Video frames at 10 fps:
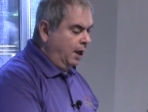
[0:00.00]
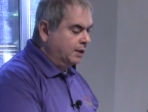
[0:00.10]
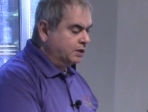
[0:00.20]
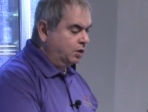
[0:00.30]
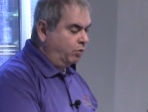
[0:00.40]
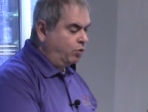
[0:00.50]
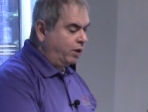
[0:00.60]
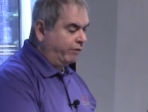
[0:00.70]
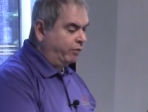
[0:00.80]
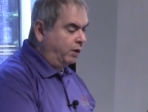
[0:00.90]
and there's no rook
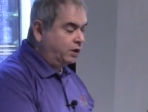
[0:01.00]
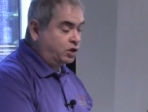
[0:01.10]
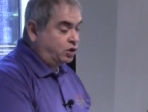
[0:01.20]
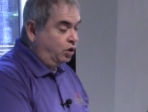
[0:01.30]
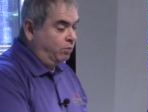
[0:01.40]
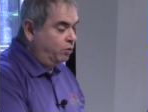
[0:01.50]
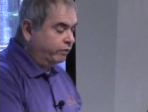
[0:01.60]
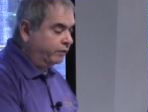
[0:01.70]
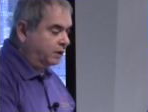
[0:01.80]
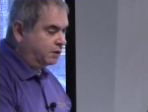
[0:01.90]
f1. There's just no
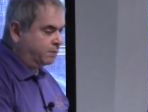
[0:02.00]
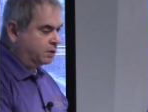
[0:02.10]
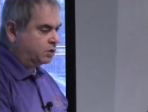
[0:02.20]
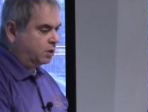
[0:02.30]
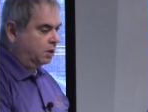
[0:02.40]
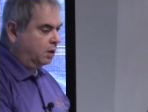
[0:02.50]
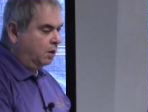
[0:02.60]
move in this position.